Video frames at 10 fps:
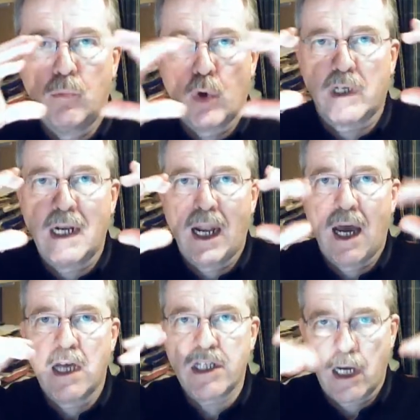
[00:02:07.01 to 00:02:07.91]
working
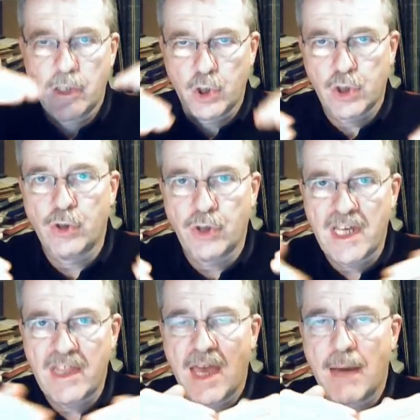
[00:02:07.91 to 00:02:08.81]
class, and just
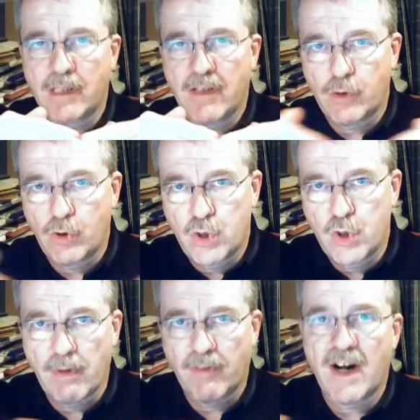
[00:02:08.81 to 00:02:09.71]
underneath them, at the
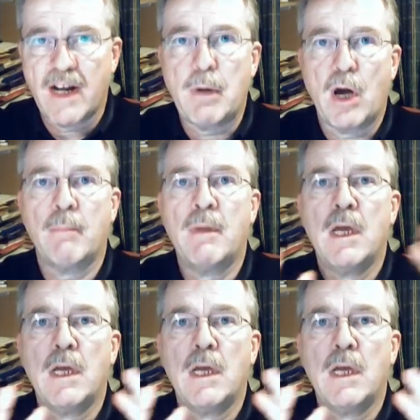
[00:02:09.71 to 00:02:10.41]
super very bottom,